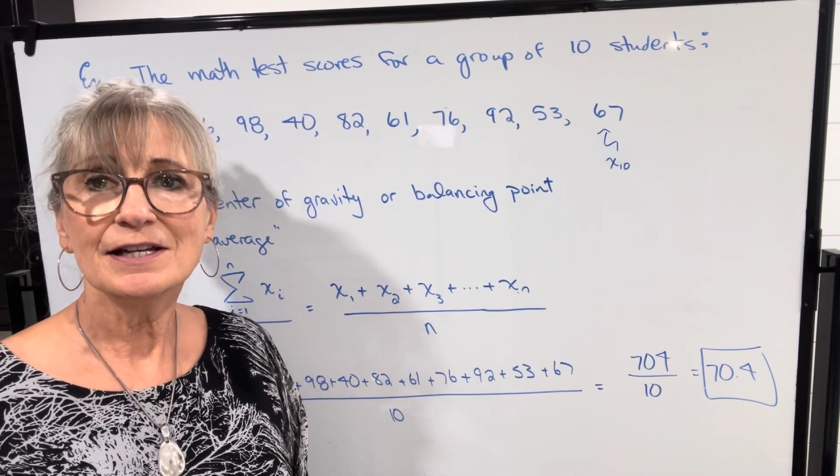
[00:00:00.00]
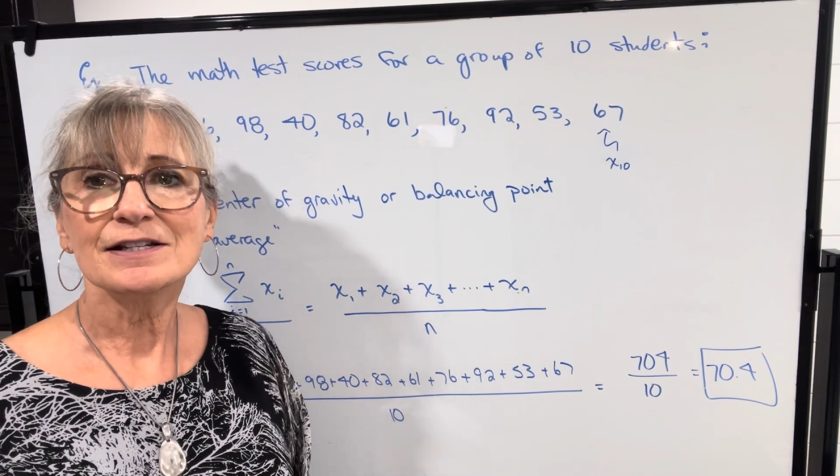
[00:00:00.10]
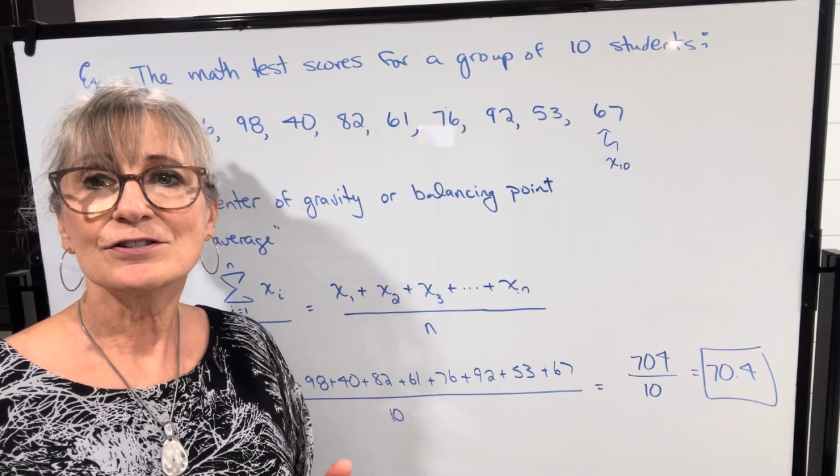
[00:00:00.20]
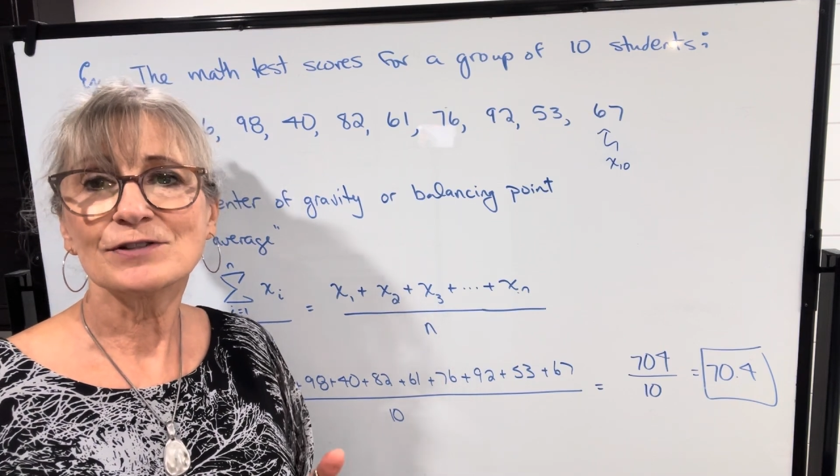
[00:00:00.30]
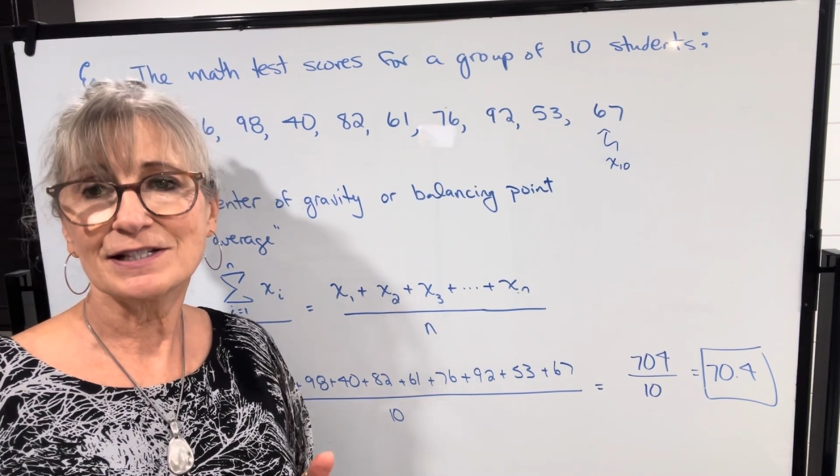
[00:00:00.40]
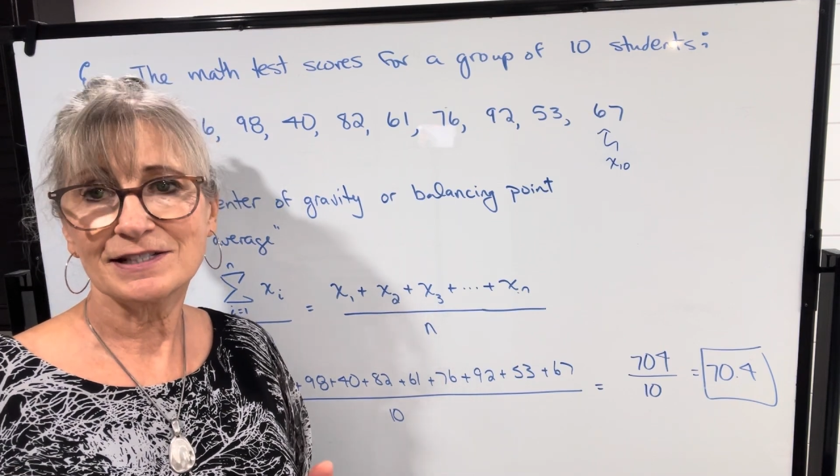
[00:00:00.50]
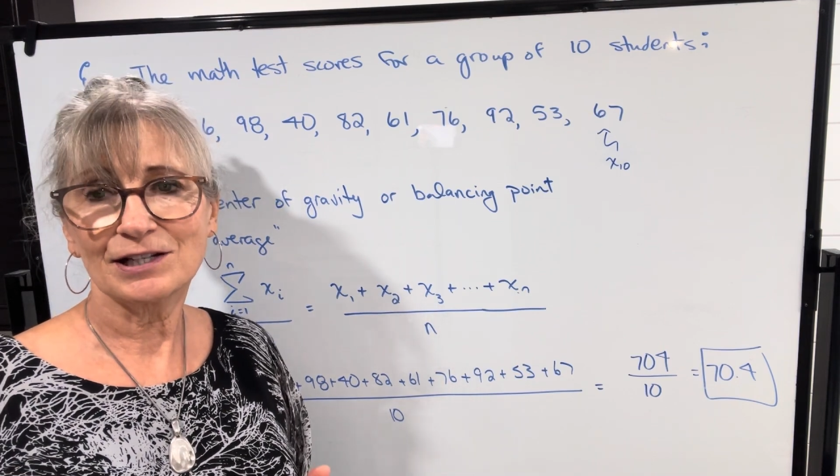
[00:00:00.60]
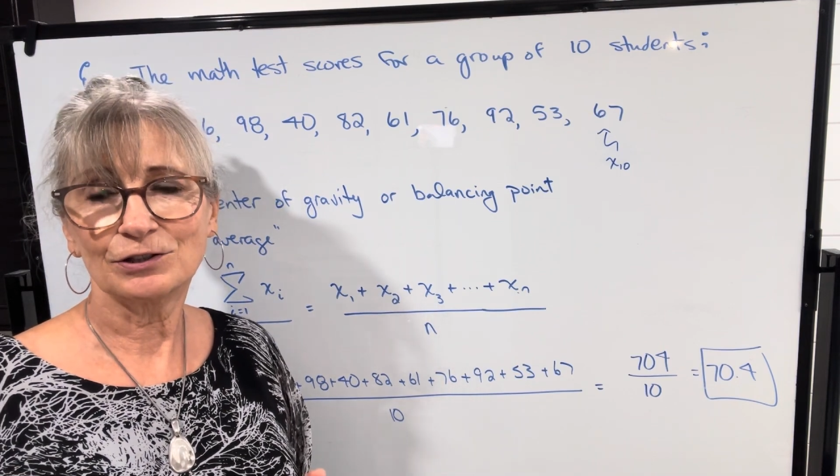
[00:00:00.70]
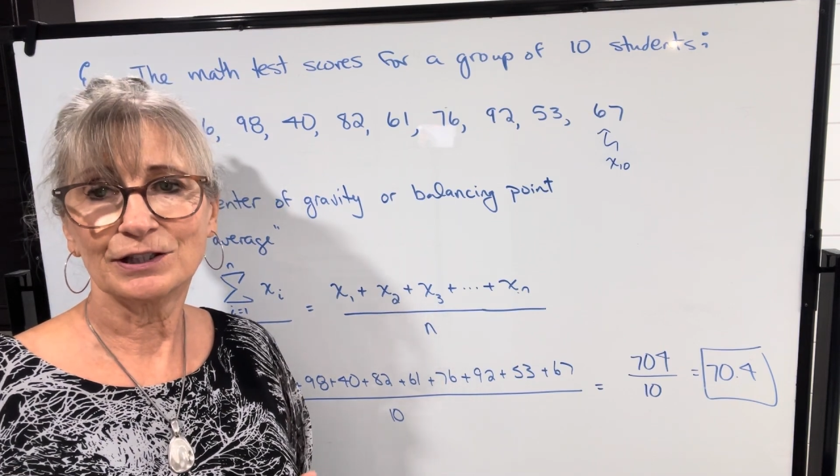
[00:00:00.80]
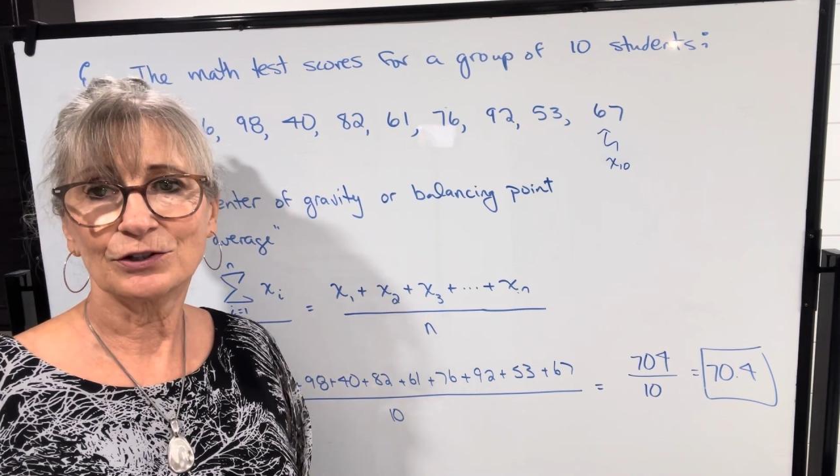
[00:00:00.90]
so let's take
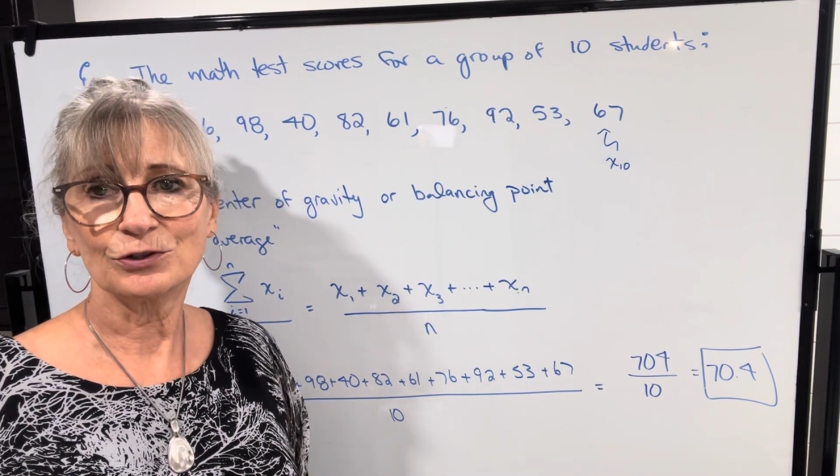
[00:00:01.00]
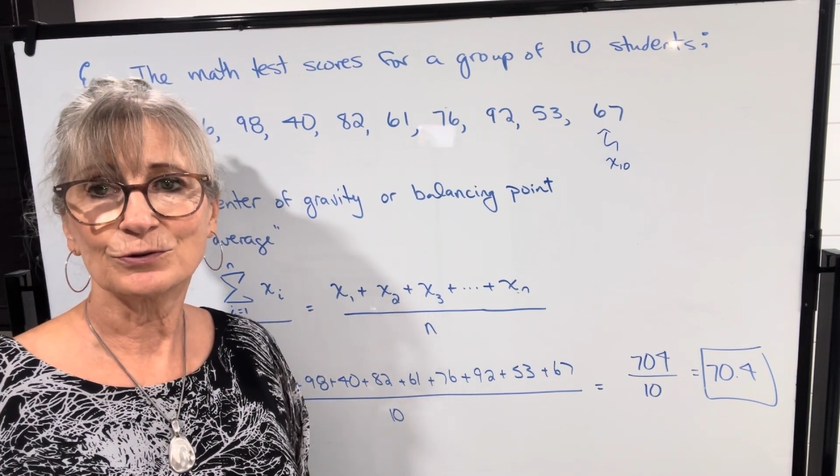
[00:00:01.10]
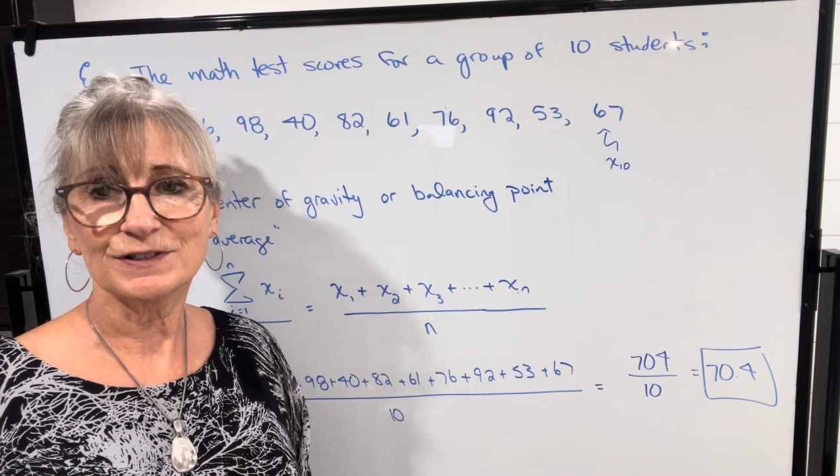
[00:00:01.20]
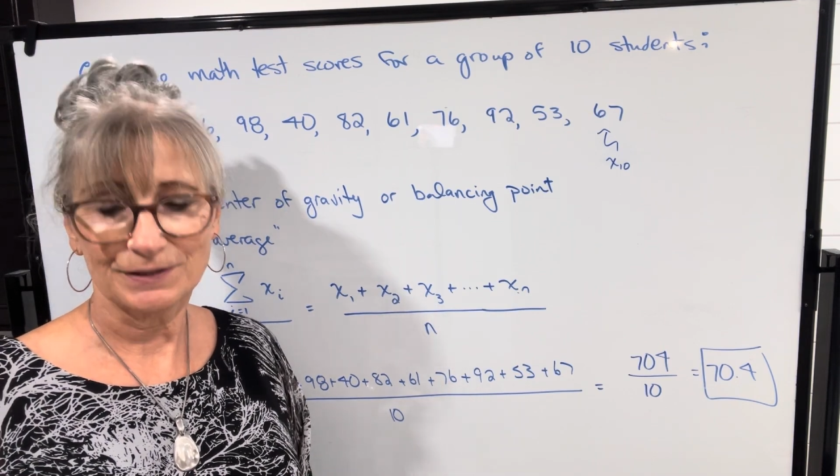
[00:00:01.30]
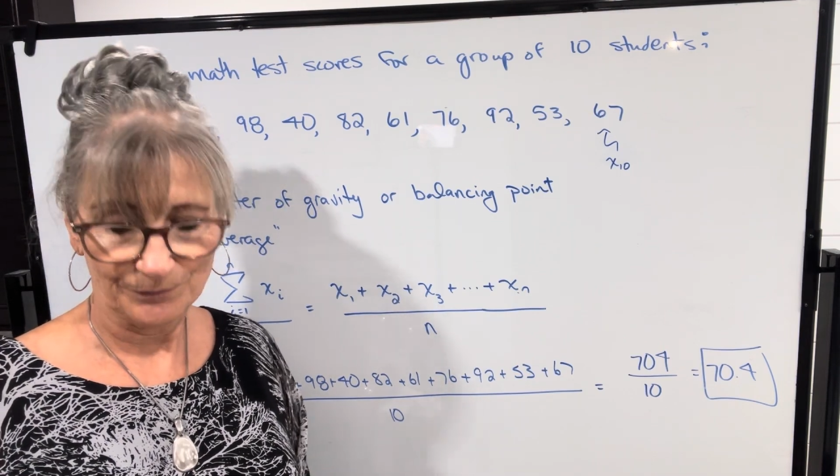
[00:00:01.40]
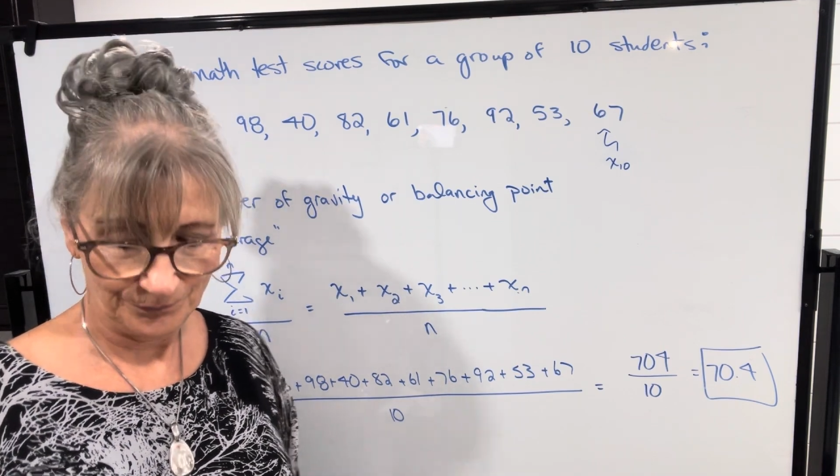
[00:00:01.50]
a look at those.